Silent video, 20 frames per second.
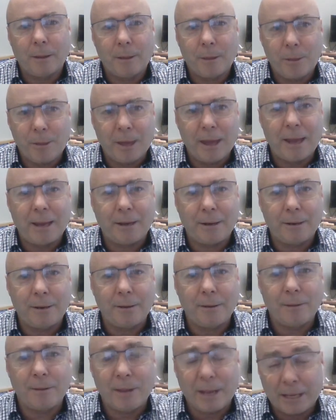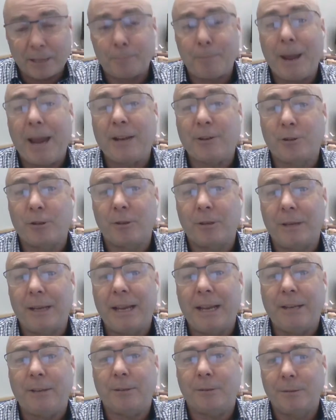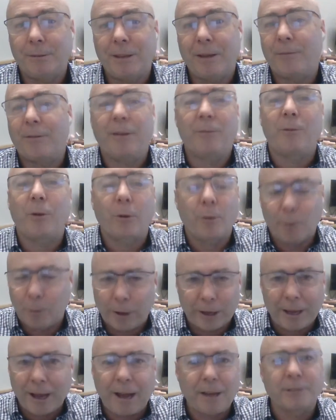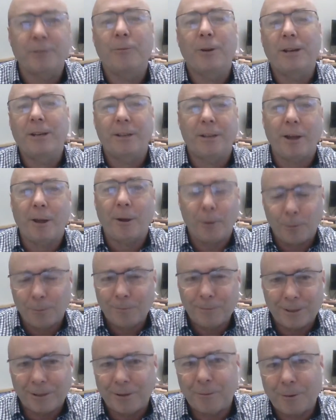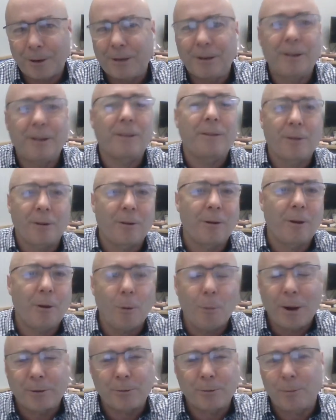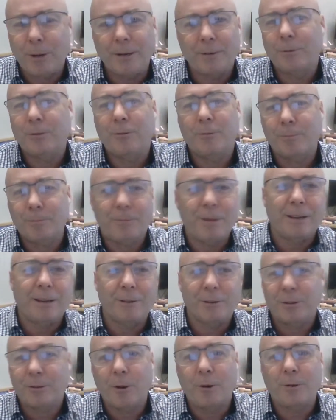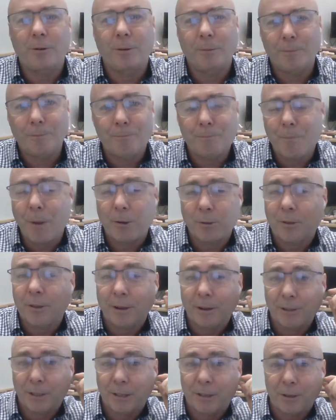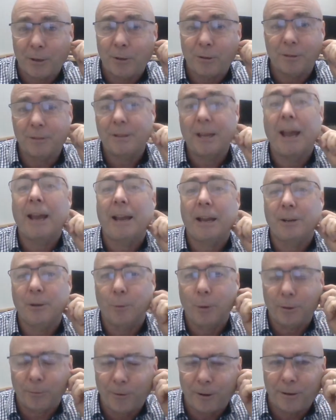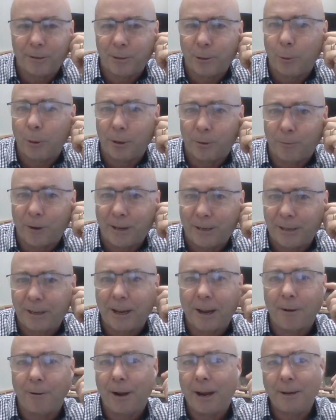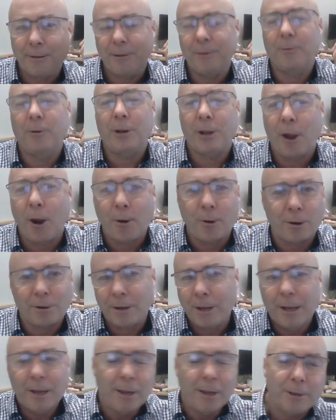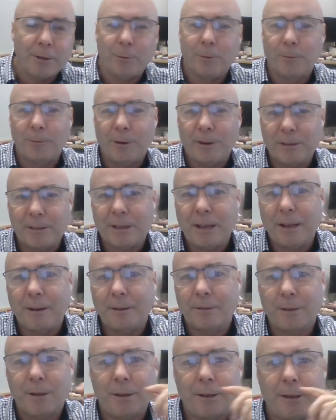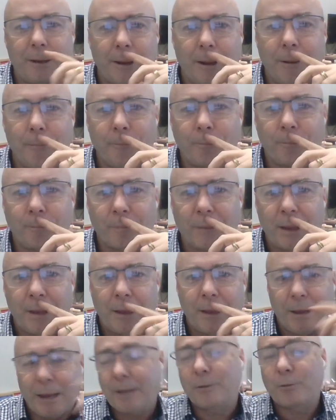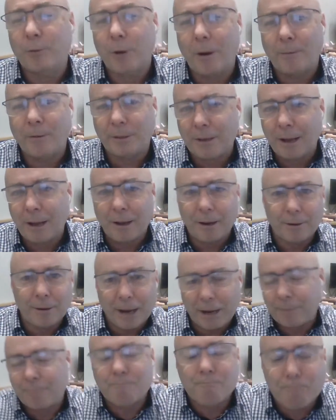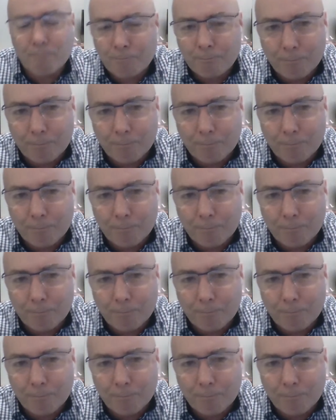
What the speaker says: then the expansion they've got all the cars are ready to go. Like they've got a whole bunch of ones which they can just turn to most of their existing users and say, okay, do you want to rent your car out? You already own it. Do you want to rent this out as a driverless car? And